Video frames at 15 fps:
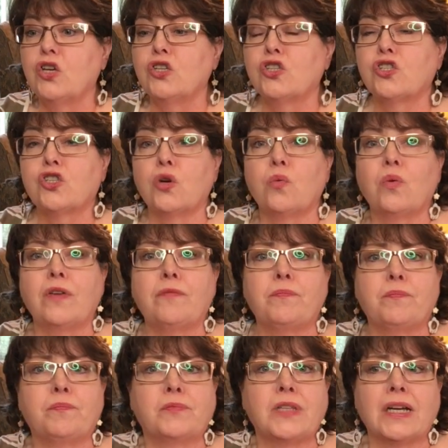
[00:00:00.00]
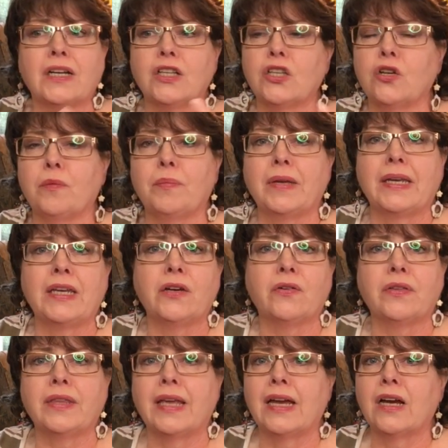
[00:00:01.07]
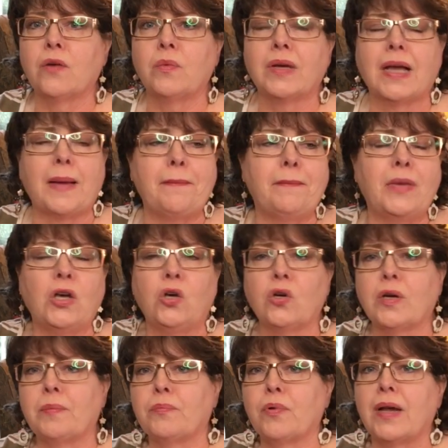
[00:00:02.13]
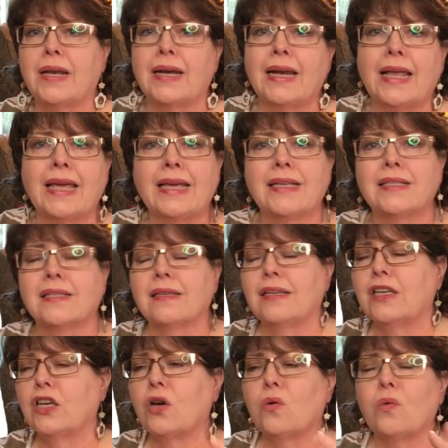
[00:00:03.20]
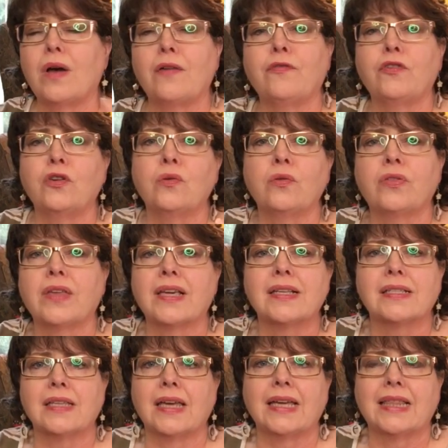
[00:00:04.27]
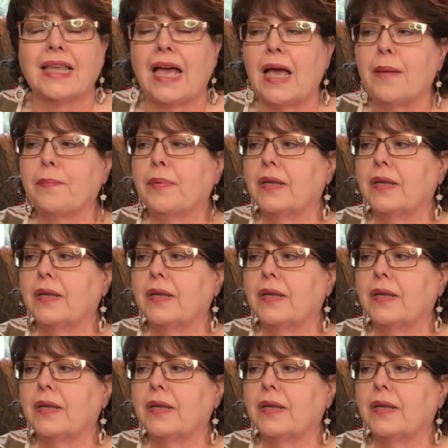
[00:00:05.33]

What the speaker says: So we've done a little bit here and there. We got milk and bread and eggs, you know, a few things like that.